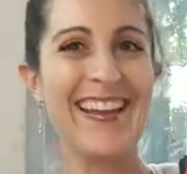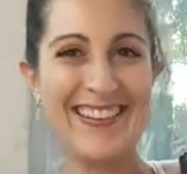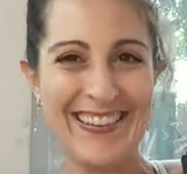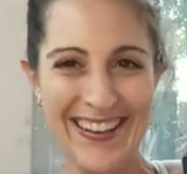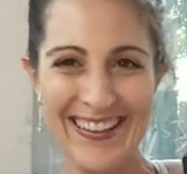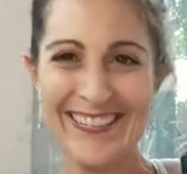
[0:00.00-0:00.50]
and
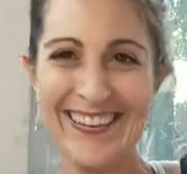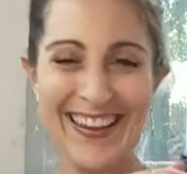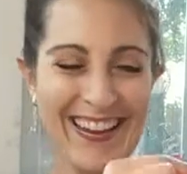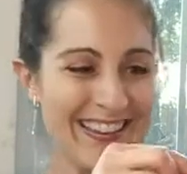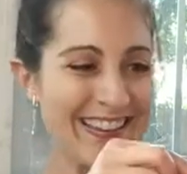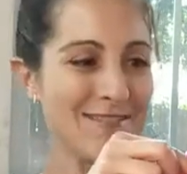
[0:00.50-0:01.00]
sound
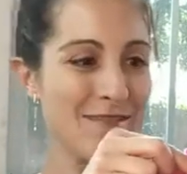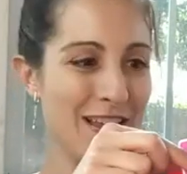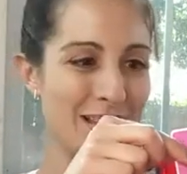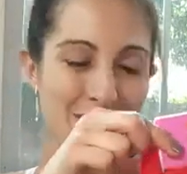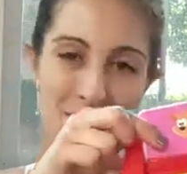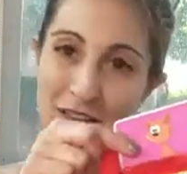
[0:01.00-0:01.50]
and,
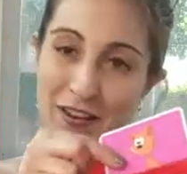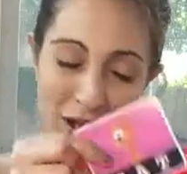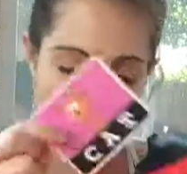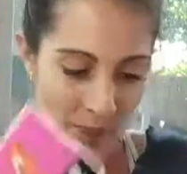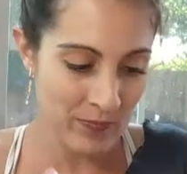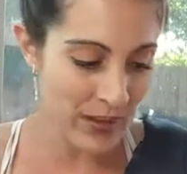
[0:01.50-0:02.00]
and spell it
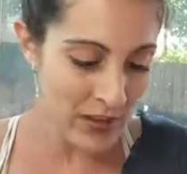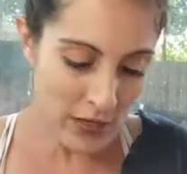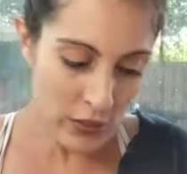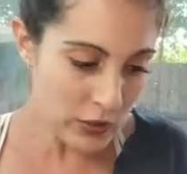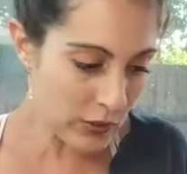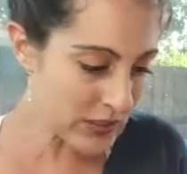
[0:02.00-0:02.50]
out.
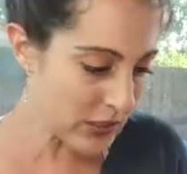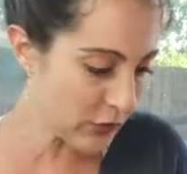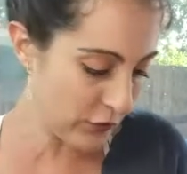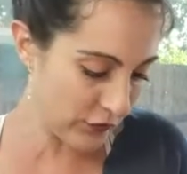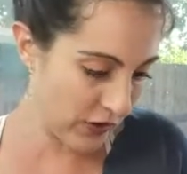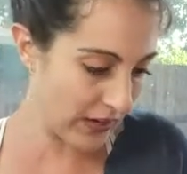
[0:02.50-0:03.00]
So this
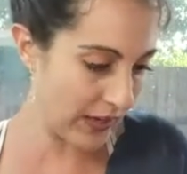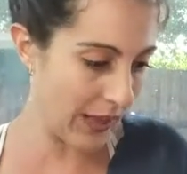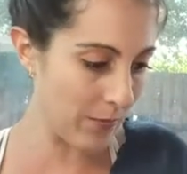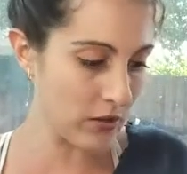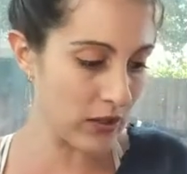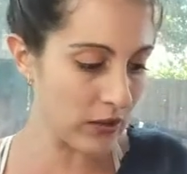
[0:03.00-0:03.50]
is fun. It
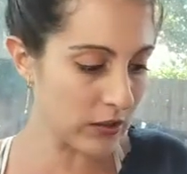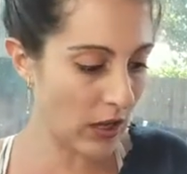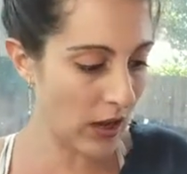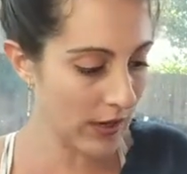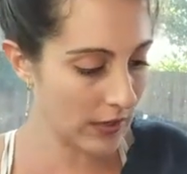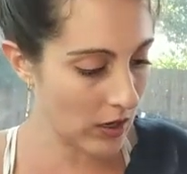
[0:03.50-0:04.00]
came with a
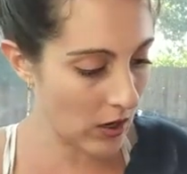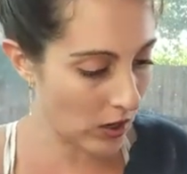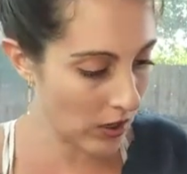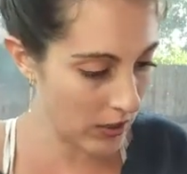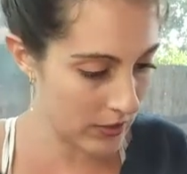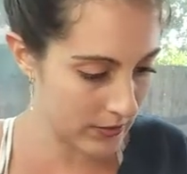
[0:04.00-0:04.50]
lot of
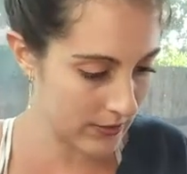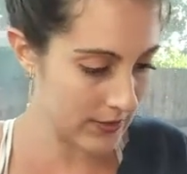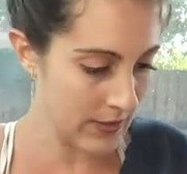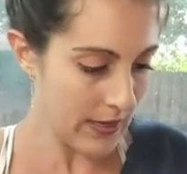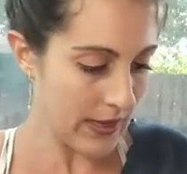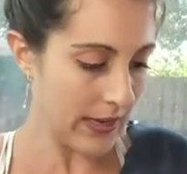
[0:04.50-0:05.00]
cards
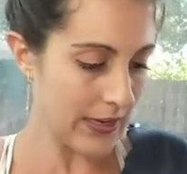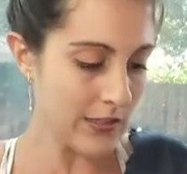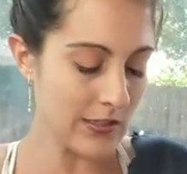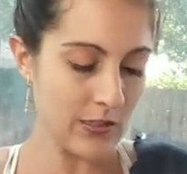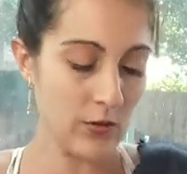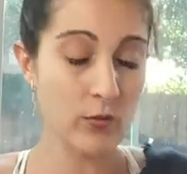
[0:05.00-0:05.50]
and
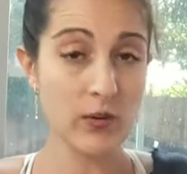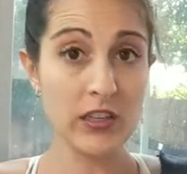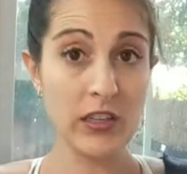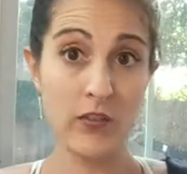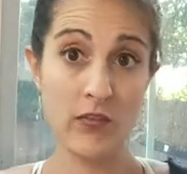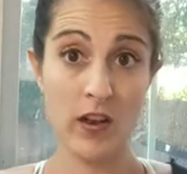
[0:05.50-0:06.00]
this is a
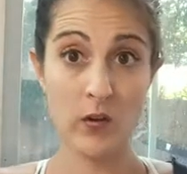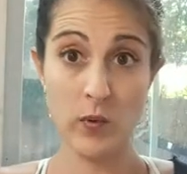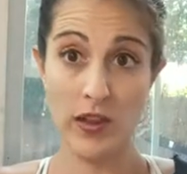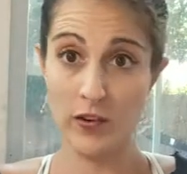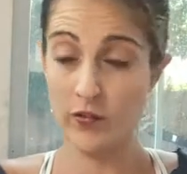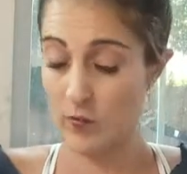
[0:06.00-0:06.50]
really fun
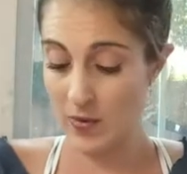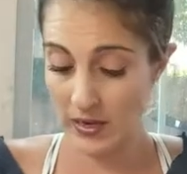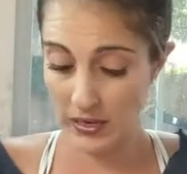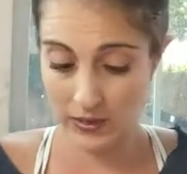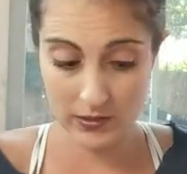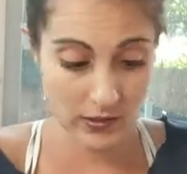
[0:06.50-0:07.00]
way for
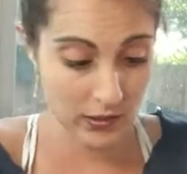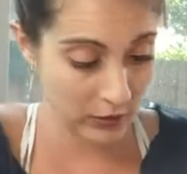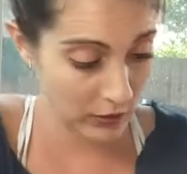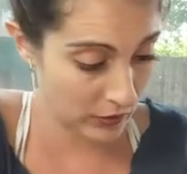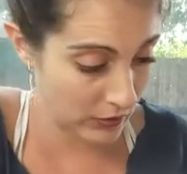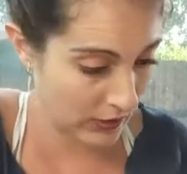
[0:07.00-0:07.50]
my kids to
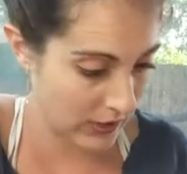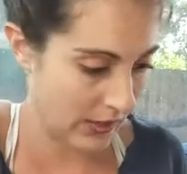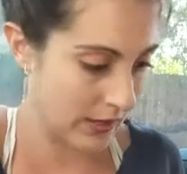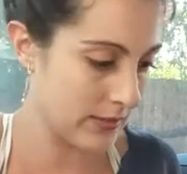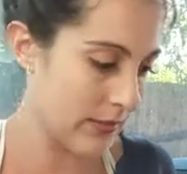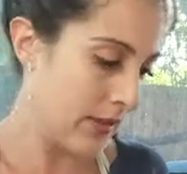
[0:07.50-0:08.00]
learn
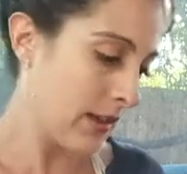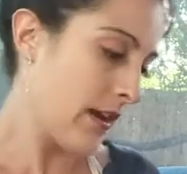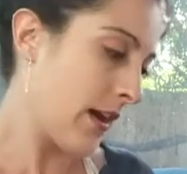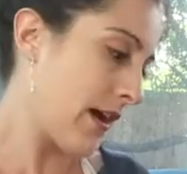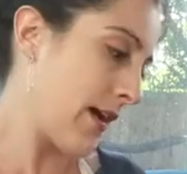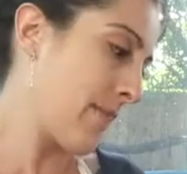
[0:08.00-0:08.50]
things.
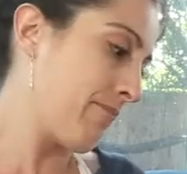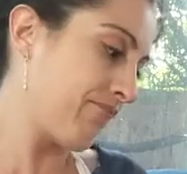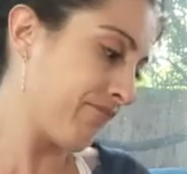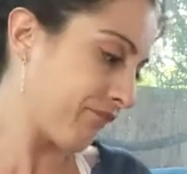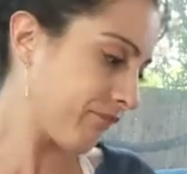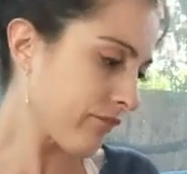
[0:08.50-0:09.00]

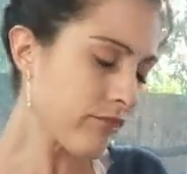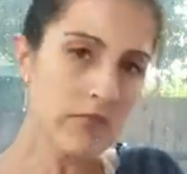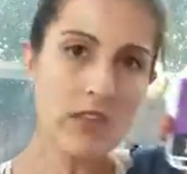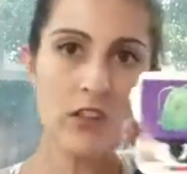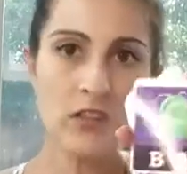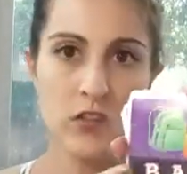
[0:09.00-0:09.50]
Um,
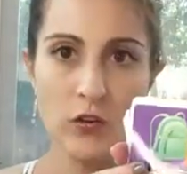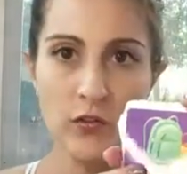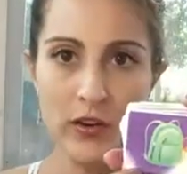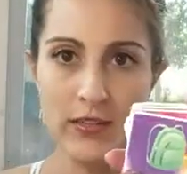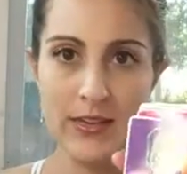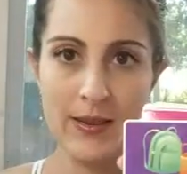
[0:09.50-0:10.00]
so
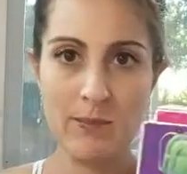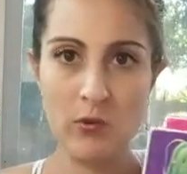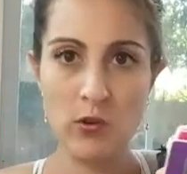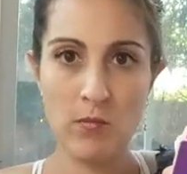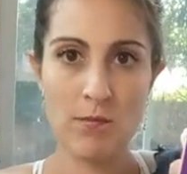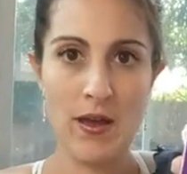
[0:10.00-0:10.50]
for
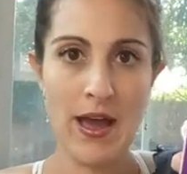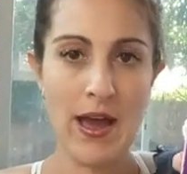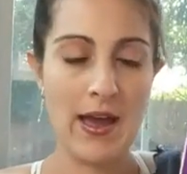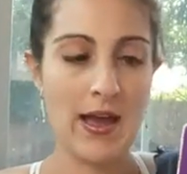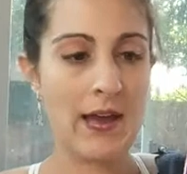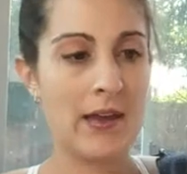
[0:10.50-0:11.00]
example,
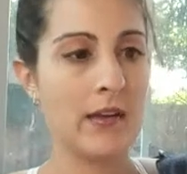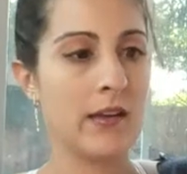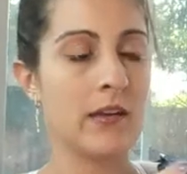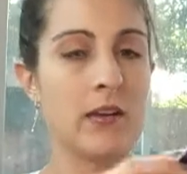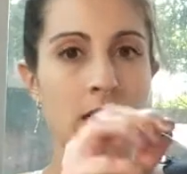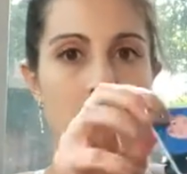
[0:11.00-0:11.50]

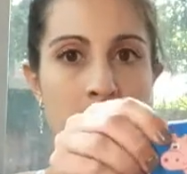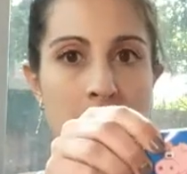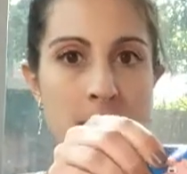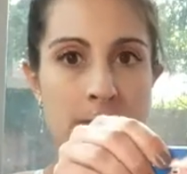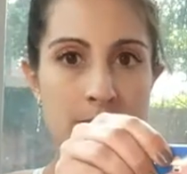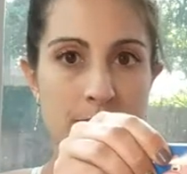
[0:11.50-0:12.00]
bag,
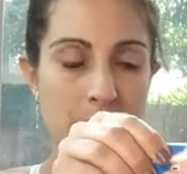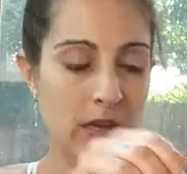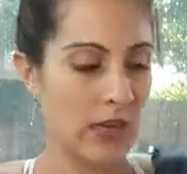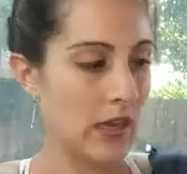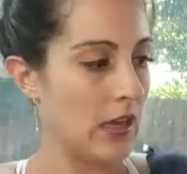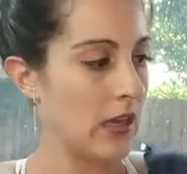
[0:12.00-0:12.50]

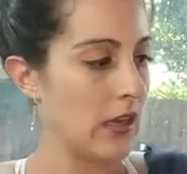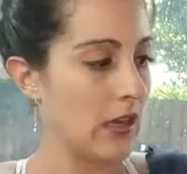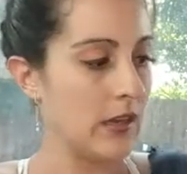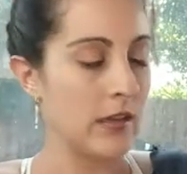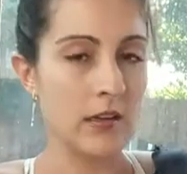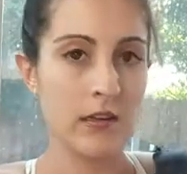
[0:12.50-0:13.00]

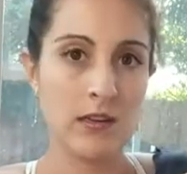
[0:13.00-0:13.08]
pig,